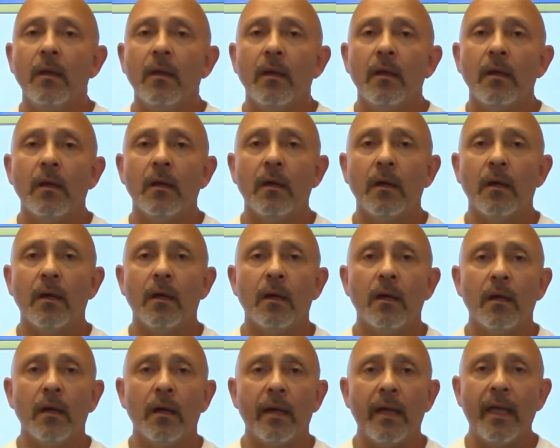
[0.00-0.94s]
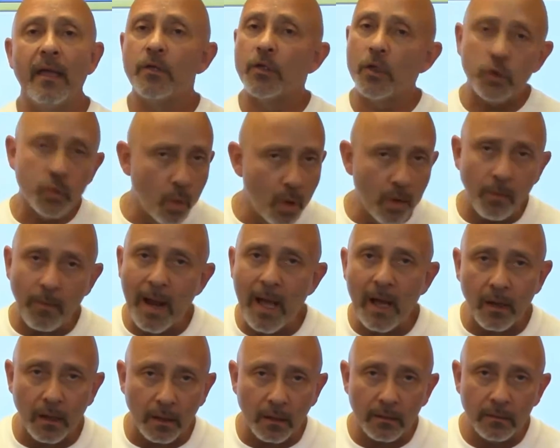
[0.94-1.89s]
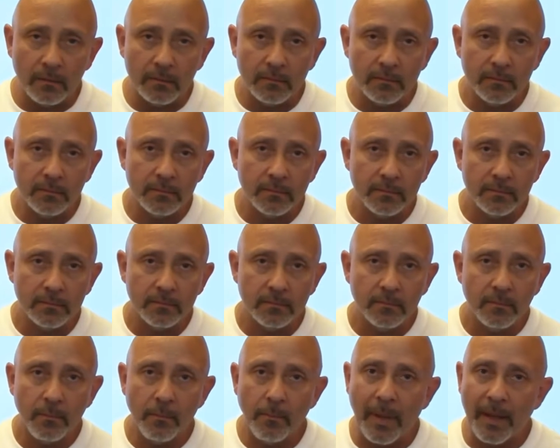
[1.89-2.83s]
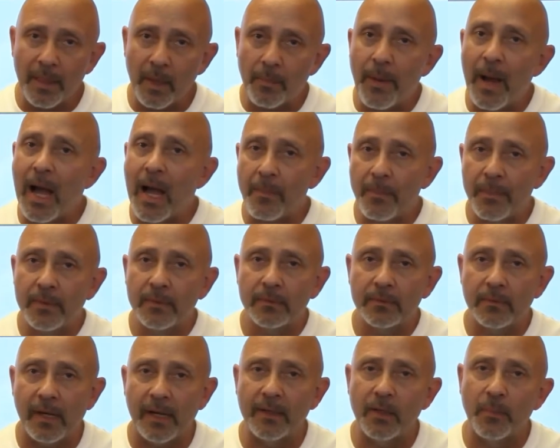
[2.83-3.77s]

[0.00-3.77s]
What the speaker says: and just one router by the POP, right?